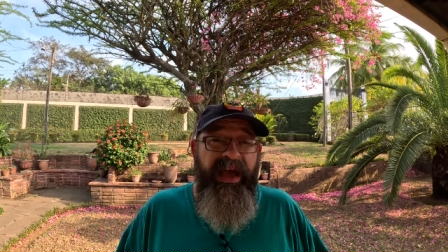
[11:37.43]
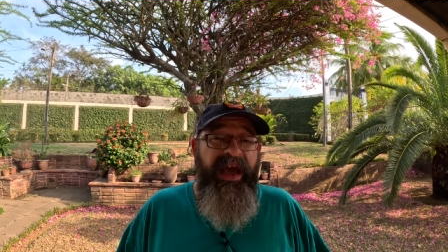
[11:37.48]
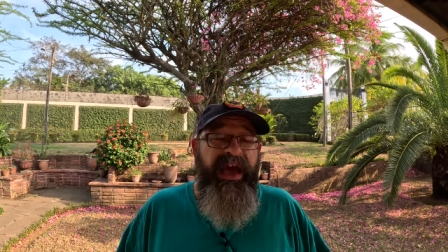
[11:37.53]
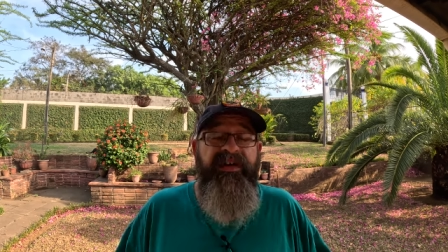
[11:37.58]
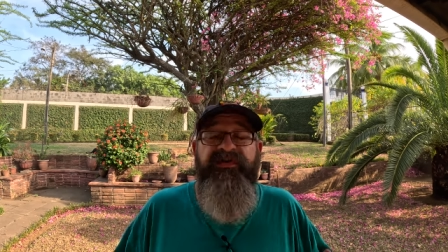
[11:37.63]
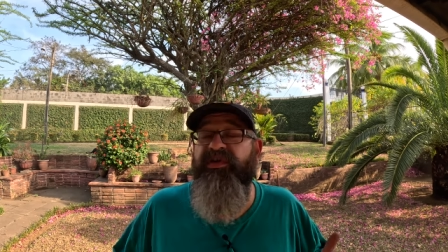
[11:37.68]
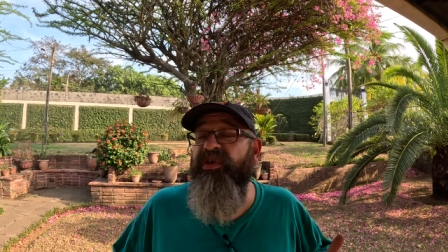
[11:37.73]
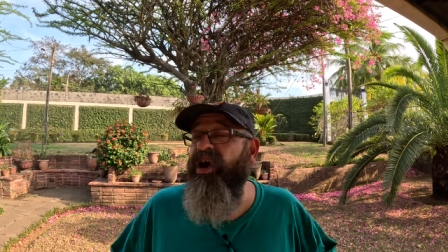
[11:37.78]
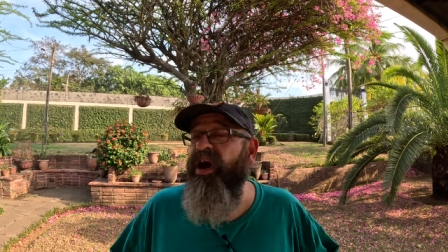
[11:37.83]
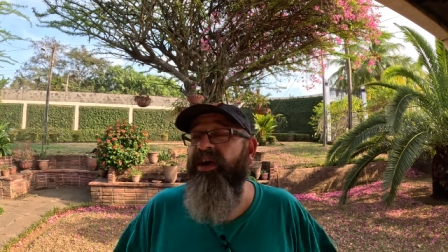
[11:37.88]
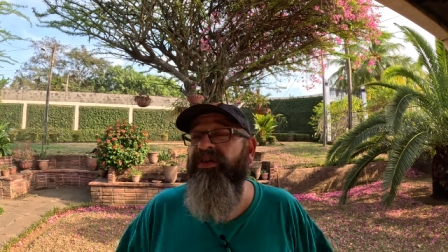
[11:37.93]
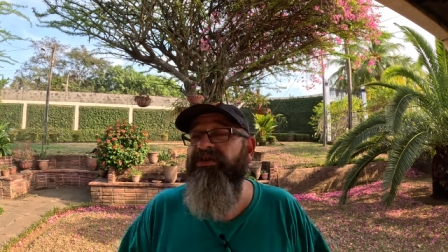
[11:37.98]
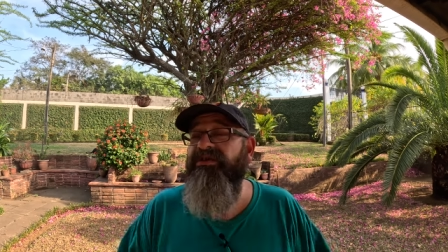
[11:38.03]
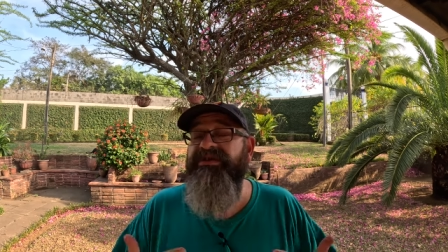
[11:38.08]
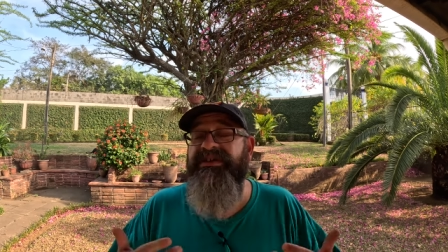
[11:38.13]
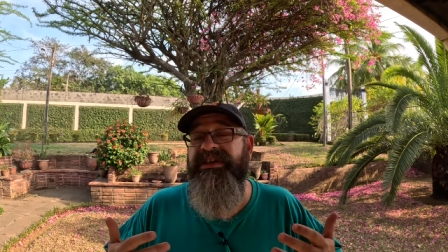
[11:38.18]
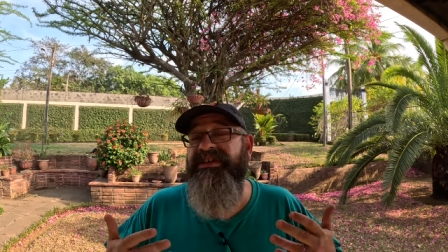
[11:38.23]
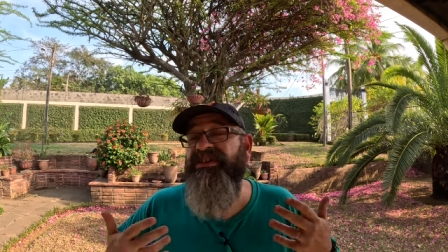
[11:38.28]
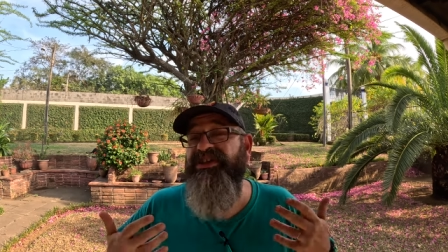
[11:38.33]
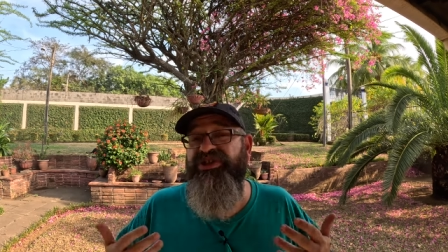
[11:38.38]
And for
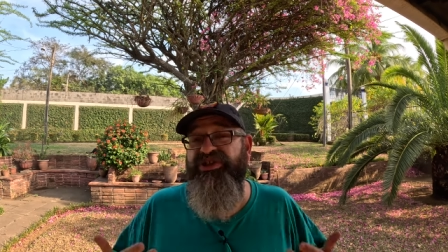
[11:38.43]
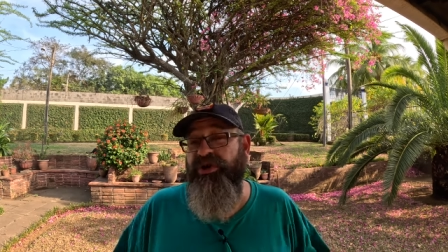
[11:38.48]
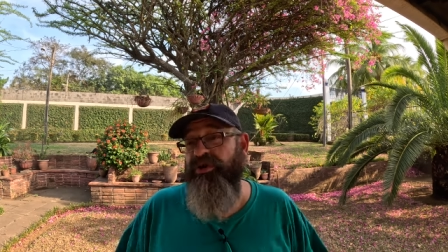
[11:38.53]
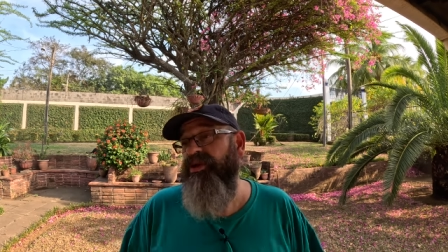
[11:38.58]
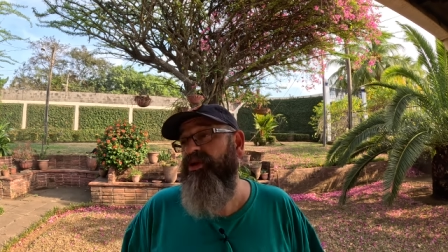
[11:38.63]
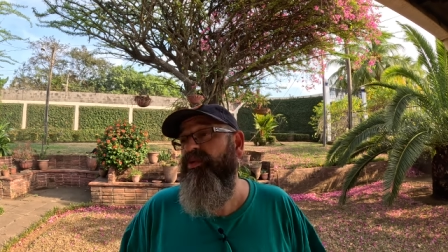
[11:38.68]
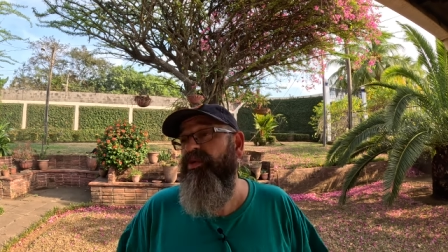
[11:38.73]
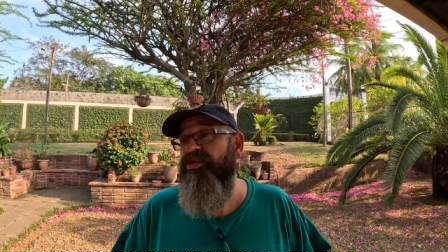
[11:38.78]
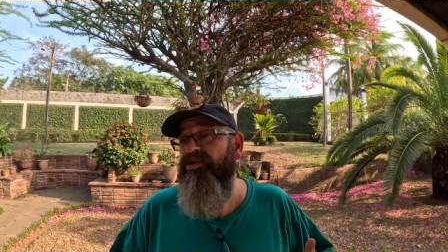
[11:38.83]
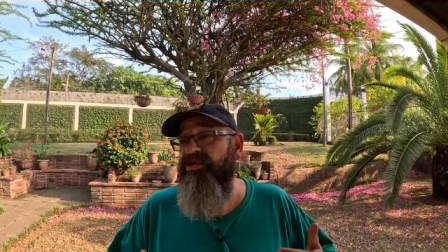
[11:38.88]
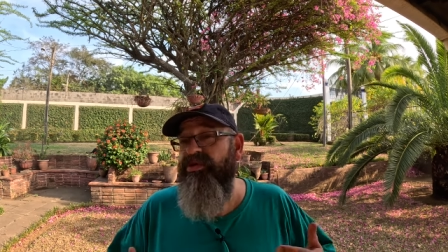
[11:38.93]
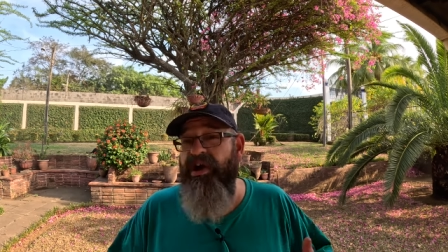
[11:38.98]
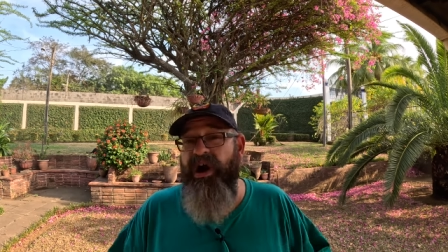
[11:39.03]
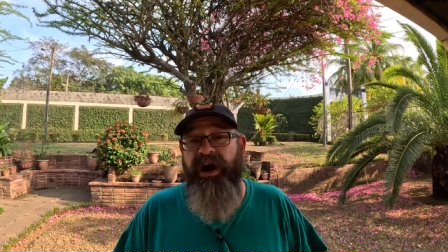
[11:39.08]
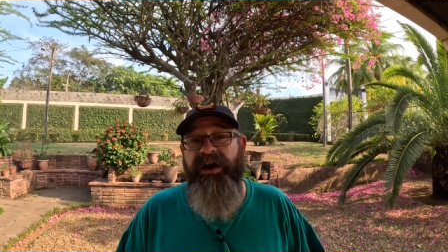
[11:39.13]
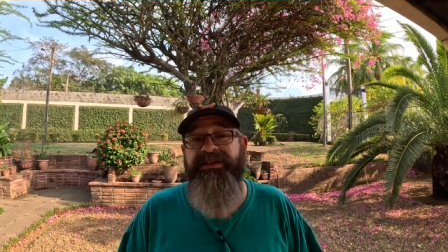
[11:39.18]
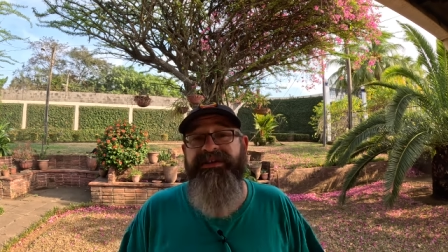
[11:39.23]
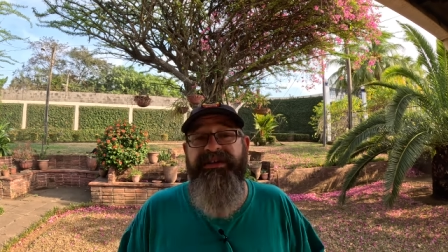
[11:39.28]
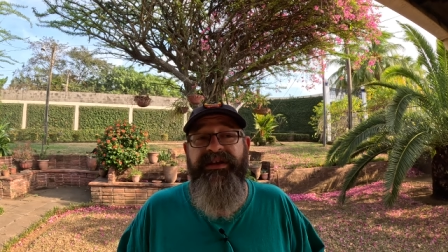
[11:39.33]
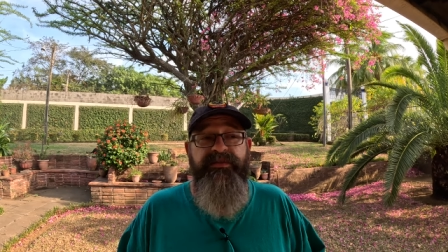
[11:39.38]
others, it's a journey where you're
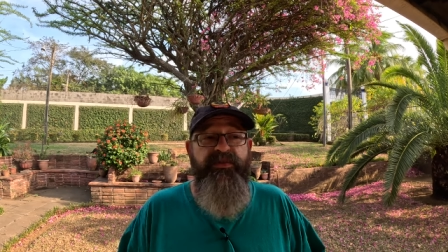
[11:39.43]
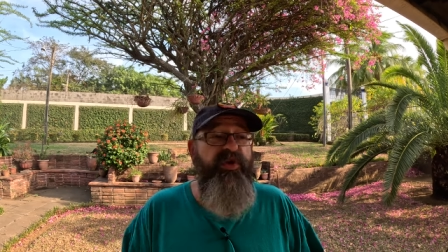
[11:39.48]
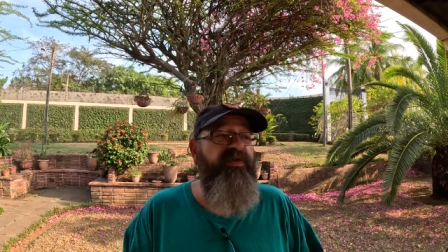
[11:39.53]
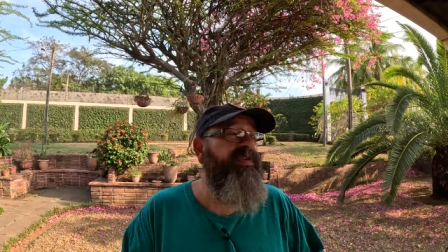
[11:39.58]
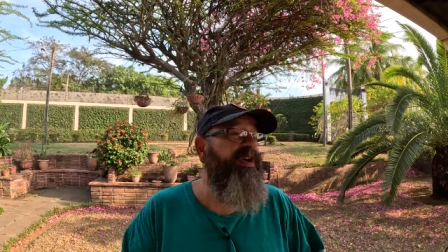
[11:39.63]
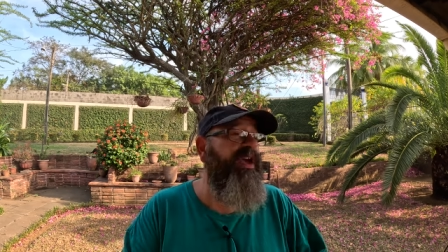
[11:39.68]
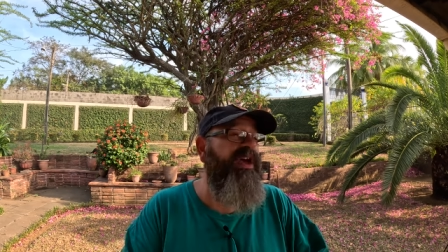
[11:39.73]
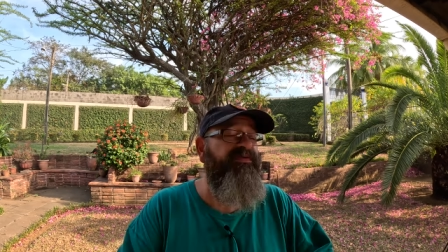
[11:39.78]
constantly moving.